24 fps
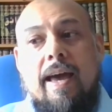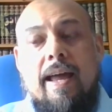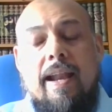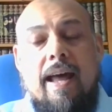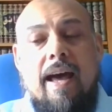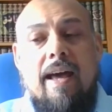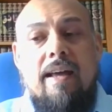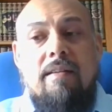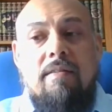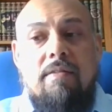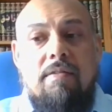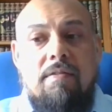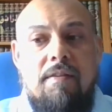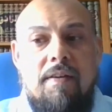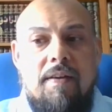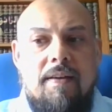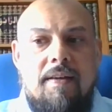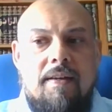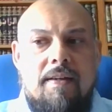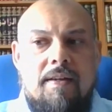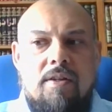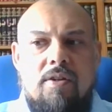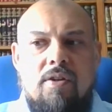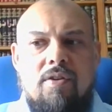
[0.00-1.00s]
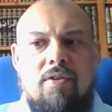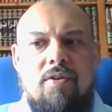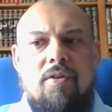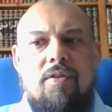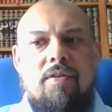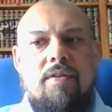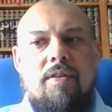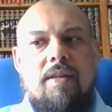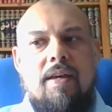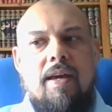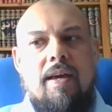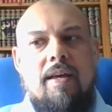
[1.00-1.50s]
And I think, you
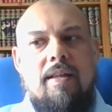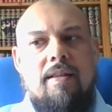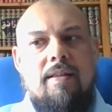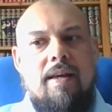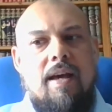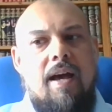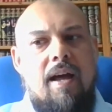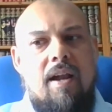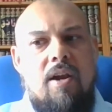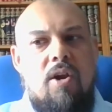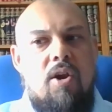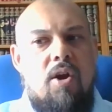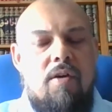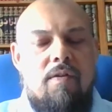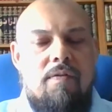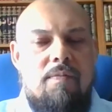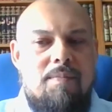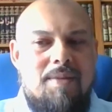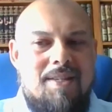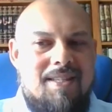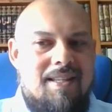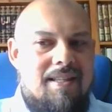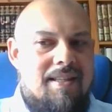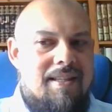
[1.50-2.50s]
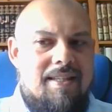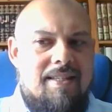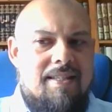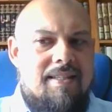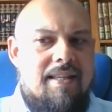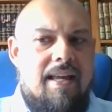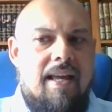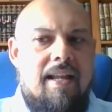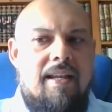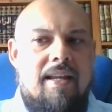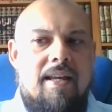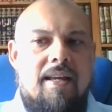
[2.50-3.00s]
know, there there are a lot of
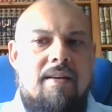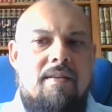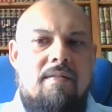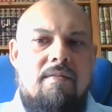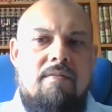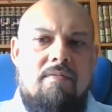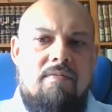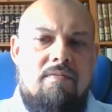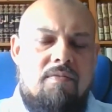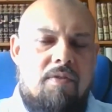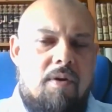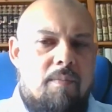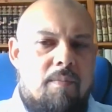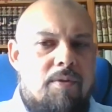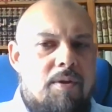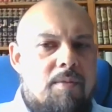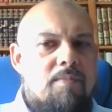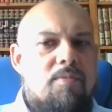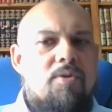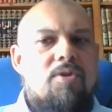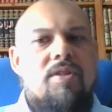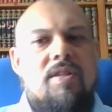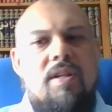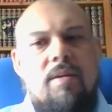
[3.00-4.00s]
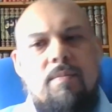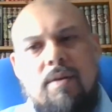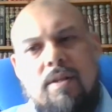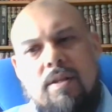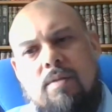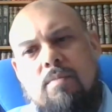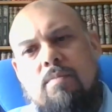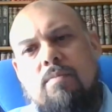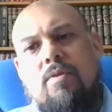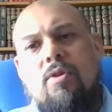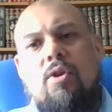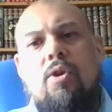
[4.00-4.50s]
misunderstanding from the Muslim
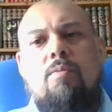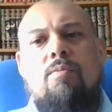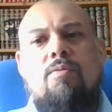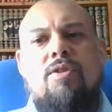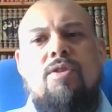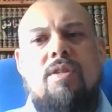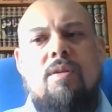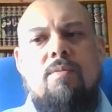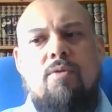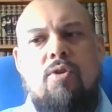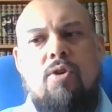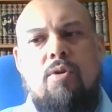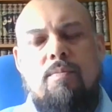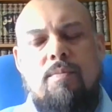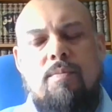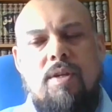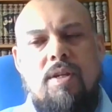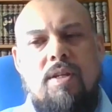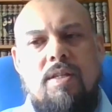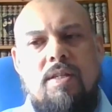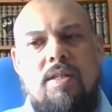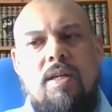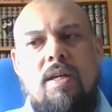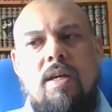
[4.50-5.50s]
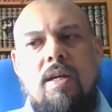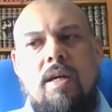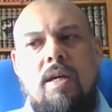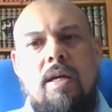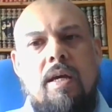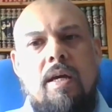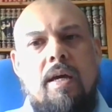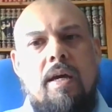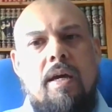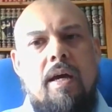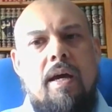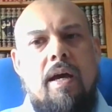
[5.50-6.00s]
and the non-Muslim community.
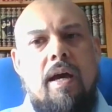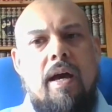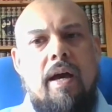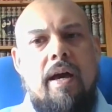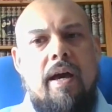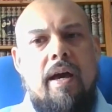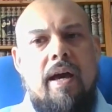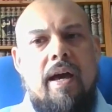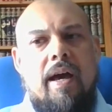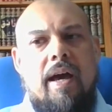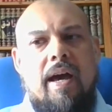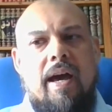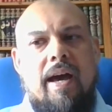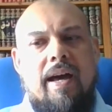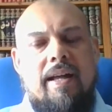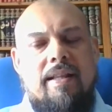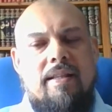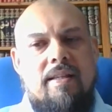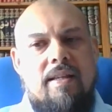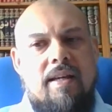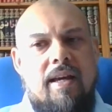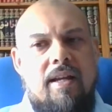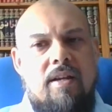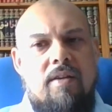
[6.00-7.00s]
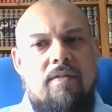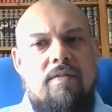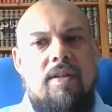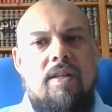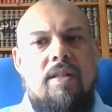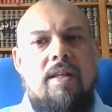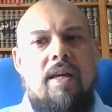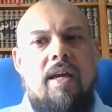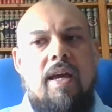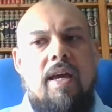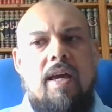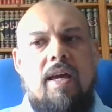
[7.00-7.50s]
Uh, at the end of
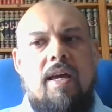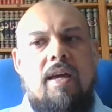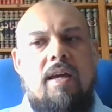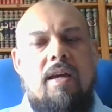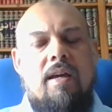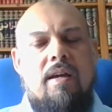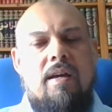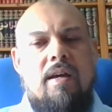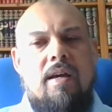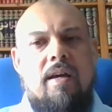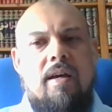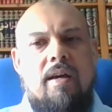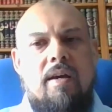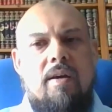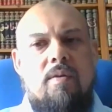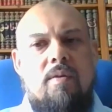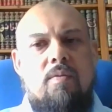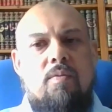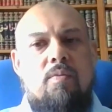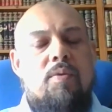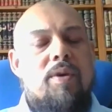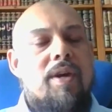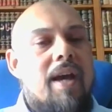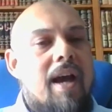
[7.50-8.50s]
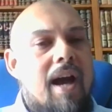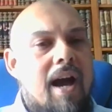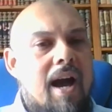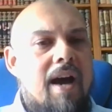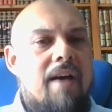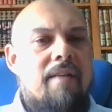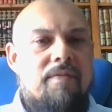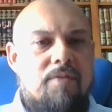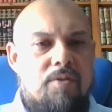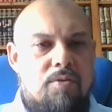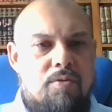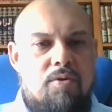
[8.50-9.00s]
the day, uh, we
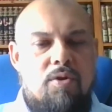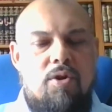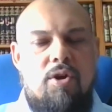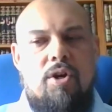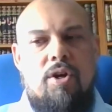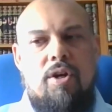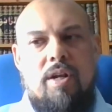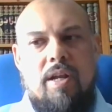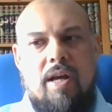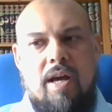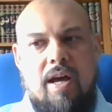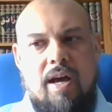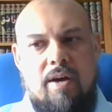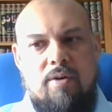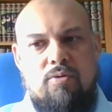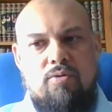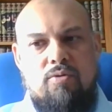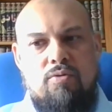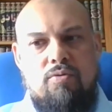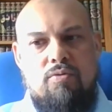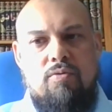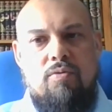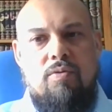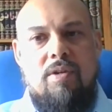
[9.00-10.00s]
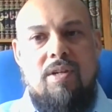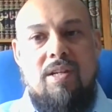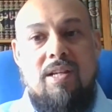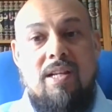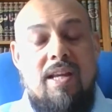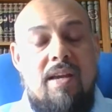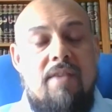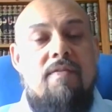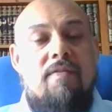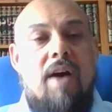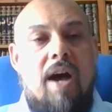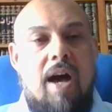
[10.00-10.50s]
have to learn how to
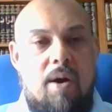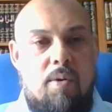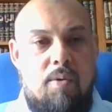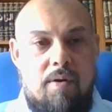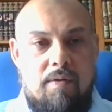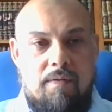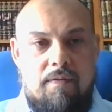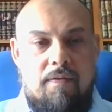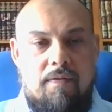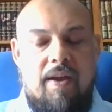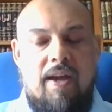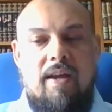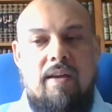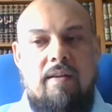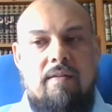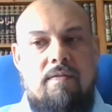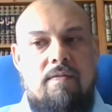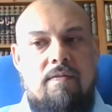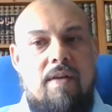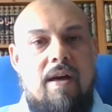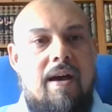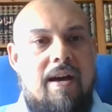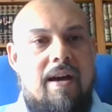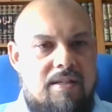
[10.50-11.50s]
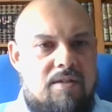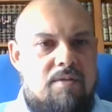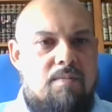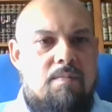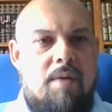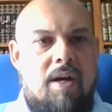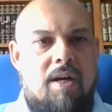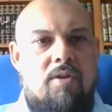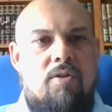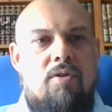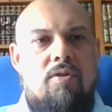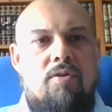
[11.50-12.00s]
live our faith as
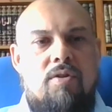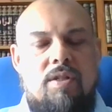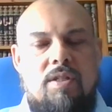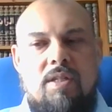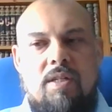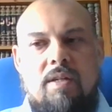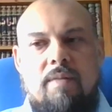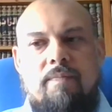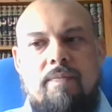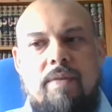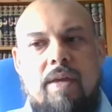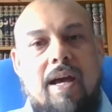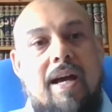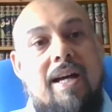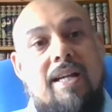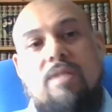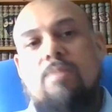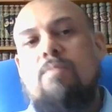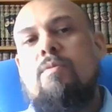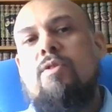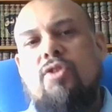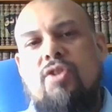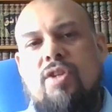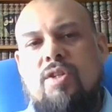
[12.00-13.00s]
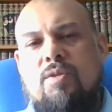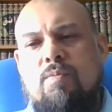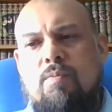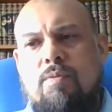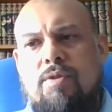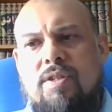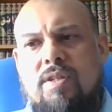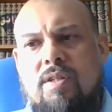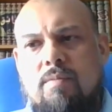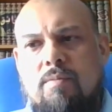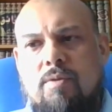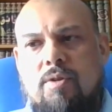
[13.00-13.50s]
a minority as much as
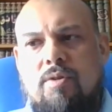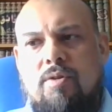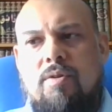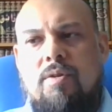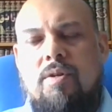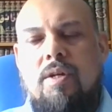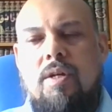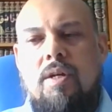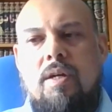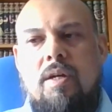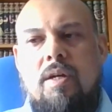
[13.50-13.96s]
possible.